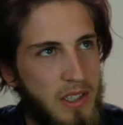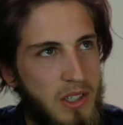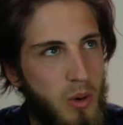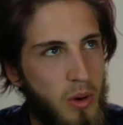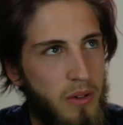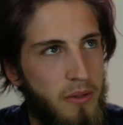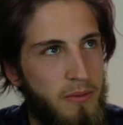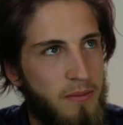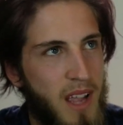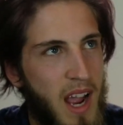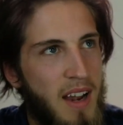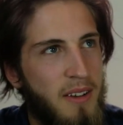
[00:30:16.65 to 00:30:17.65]
sort of
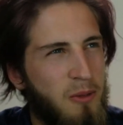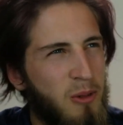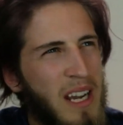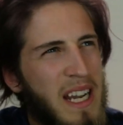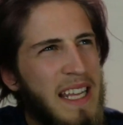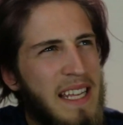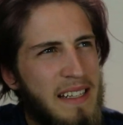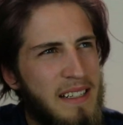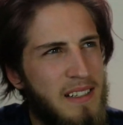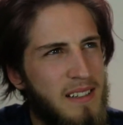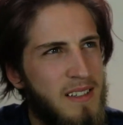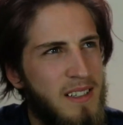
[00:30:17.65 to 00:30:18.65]
kind of really
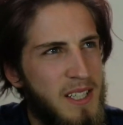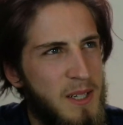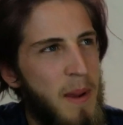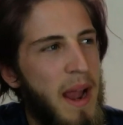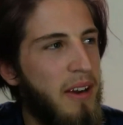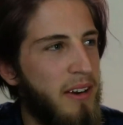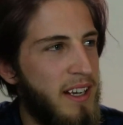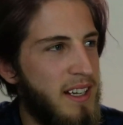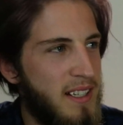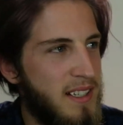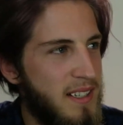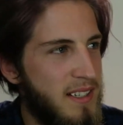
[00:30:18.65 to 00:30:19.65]

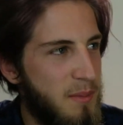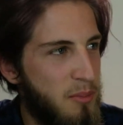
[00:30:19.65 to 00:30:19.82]
despairing,